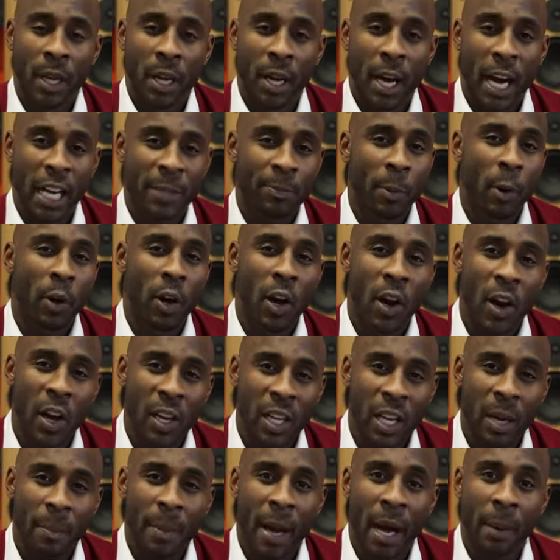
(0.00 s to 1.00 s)
I spoke
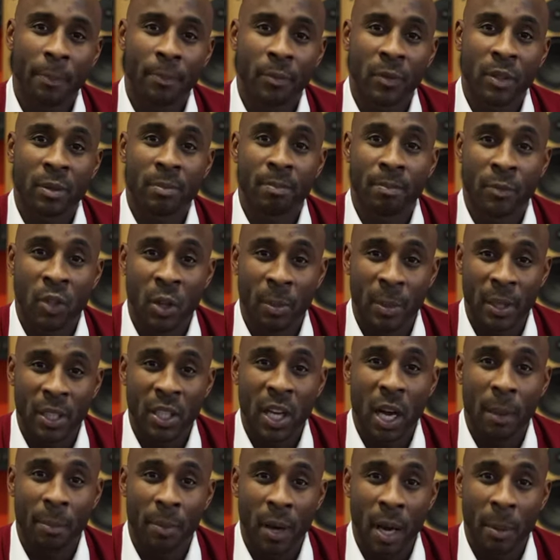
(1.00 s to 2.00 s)
earlier about
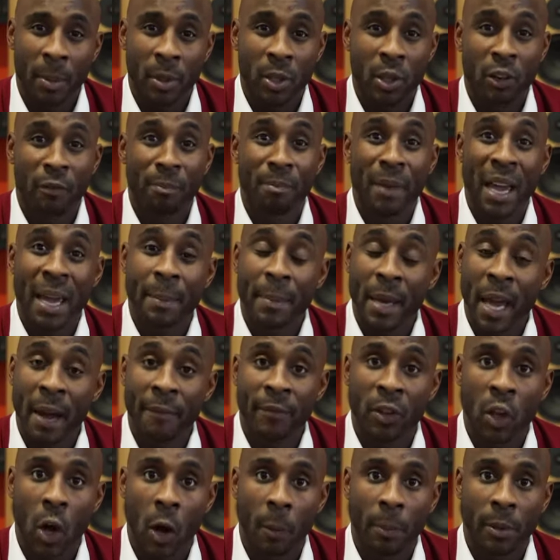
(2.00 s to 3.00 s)
Dimitar Berbatov maybe
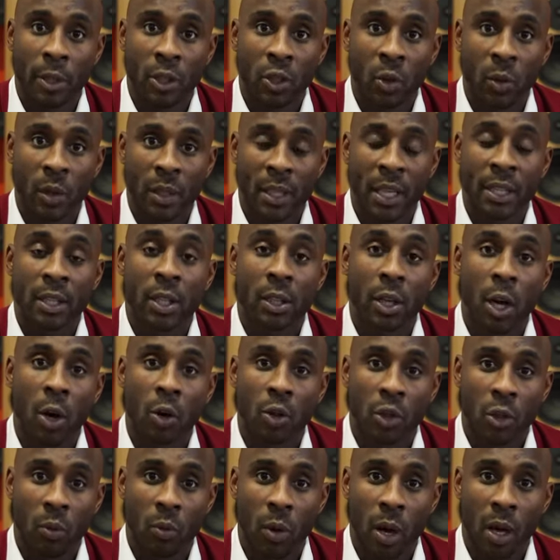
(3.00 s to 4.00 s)
having the opportunity to go
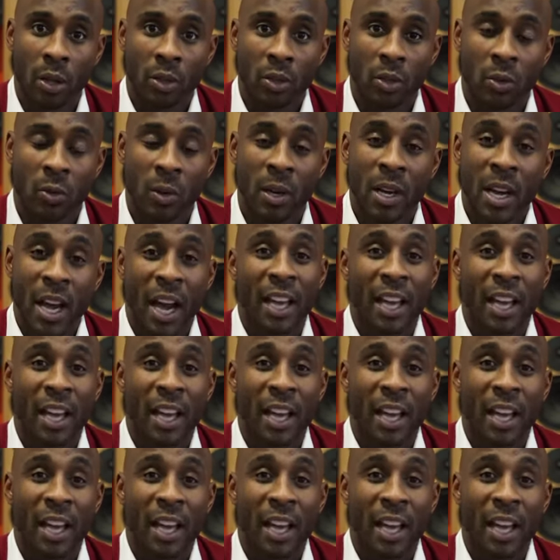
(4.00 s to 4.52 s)
to Arsenal.